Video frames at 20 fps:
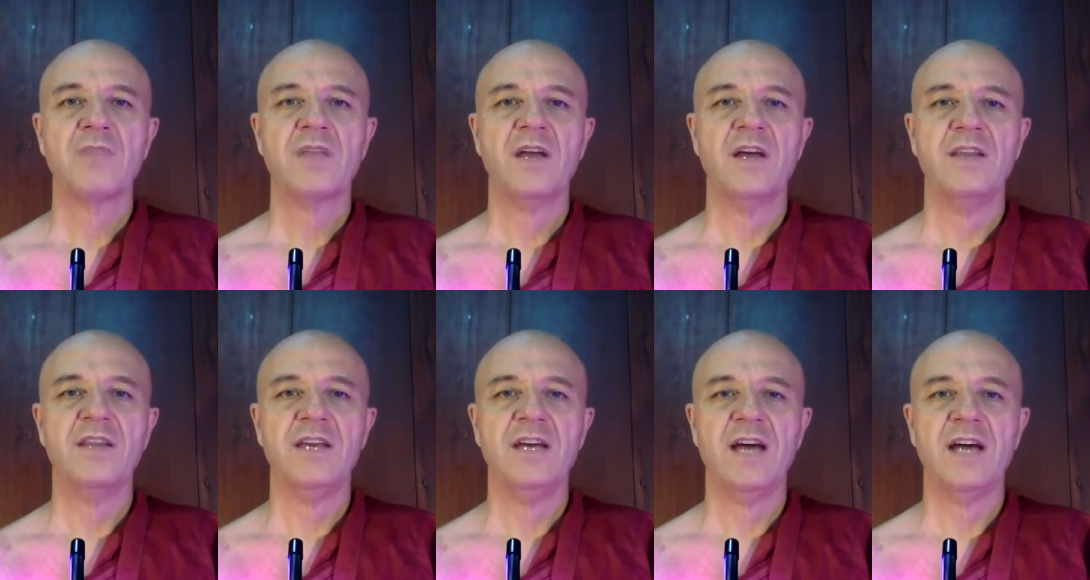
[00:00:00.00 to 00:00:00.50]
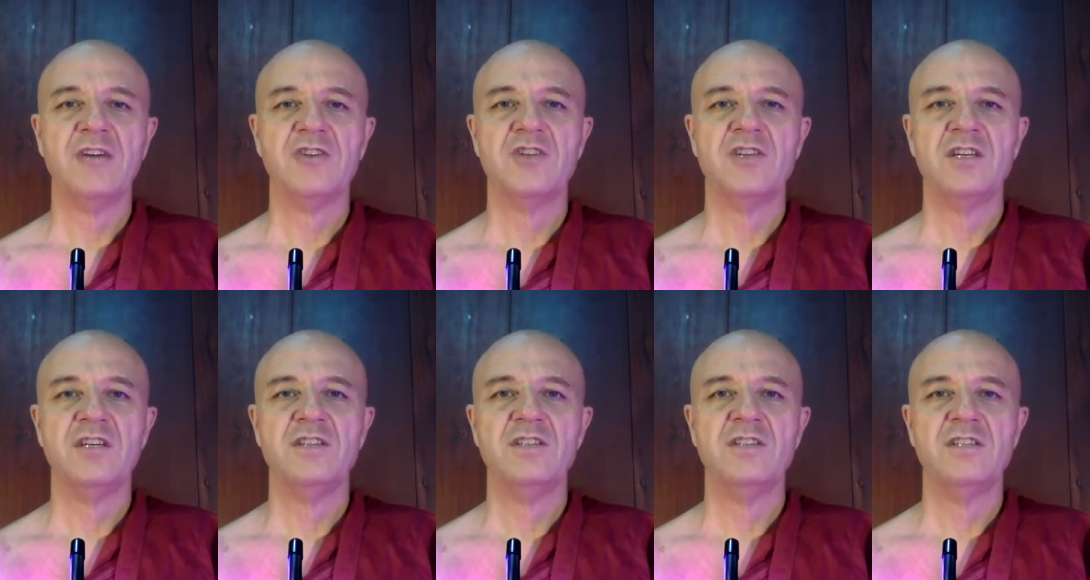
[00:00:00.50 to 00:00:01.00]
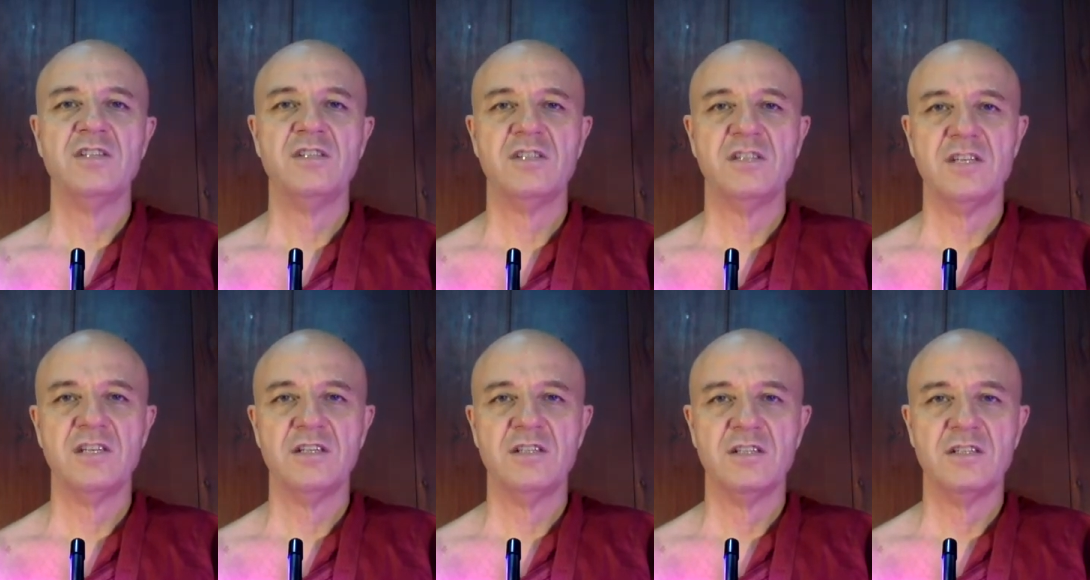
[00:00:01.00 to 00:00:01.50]
and they're actually
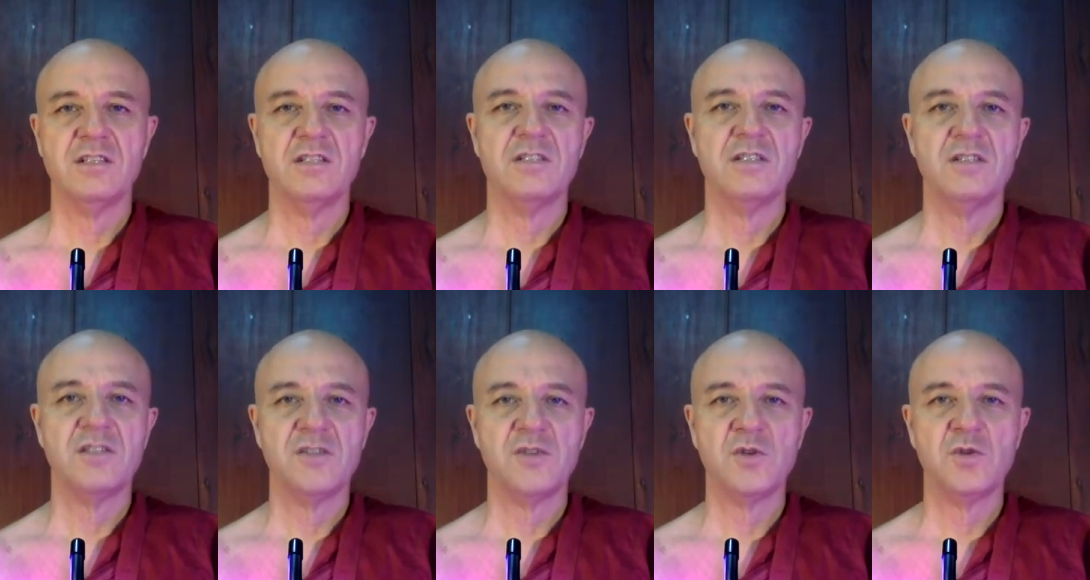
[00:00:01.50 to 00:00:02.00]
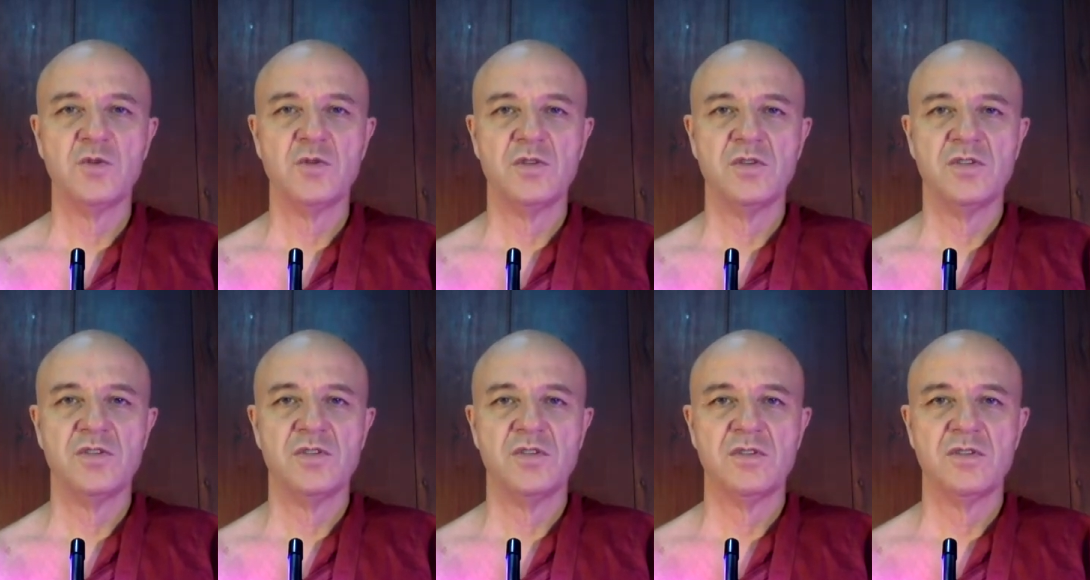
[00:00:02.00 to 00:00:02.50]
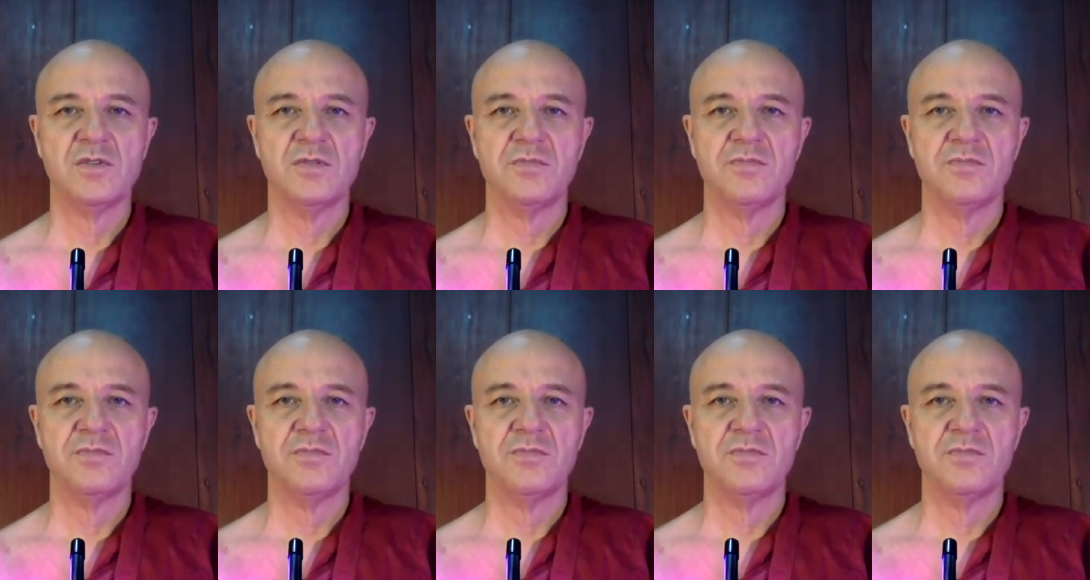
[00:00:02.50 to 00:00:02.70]
distinct disorders.